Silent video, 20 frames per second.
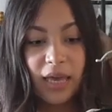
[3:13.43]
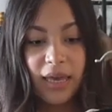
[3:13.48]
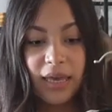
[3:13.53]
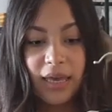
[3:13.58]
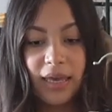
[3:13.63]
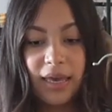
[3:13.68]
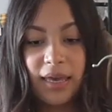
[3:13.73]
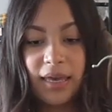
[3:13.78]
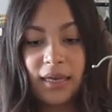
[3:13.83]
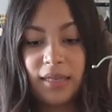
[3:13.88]

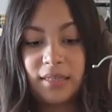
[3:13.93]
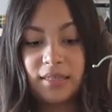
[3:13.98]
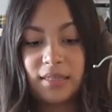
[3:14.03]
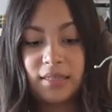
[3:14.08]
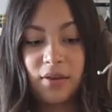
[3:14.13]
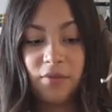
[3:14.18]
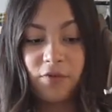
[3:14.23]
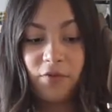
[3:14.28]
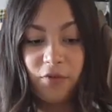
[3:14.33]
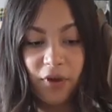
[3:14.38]

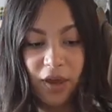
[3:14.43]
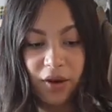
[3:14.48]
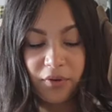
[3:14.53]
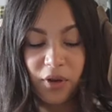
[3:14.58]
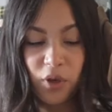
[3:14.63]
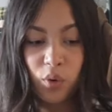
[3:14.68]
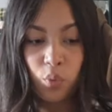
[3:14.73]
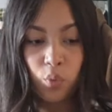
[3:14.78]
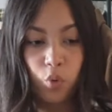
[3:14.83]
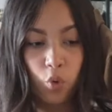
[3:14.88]
It's
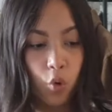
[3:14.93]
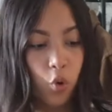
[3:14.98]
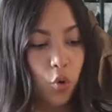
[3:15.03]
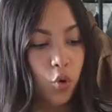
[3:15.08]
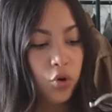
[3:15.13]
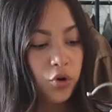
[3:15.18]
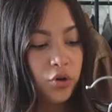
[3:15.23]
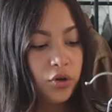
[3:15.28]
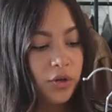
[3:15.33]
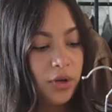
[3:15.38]
very
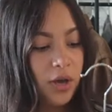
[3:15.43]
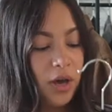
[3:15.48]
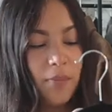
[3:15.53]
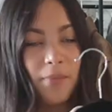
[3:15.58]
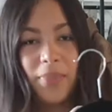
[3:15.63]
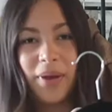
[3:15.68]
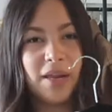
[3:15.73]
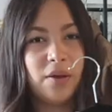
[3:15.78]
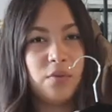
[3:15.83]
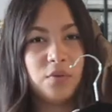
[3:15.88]
worn,
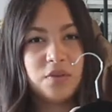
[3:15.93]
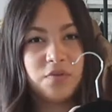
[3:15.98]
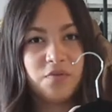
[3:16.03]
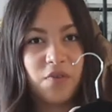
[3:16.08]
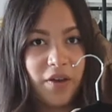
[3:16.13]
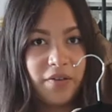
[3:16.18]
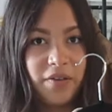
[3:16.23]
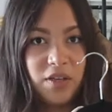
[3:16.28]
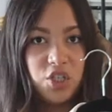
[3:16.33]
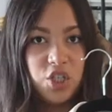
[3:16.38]
but it was
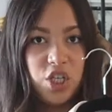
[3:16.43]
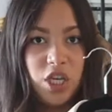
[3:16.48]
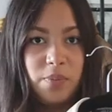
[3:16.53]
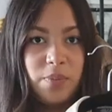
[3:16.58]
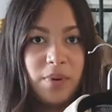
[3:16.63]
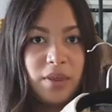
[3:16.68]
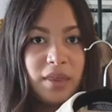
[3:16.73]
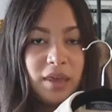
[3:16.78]
very cheap.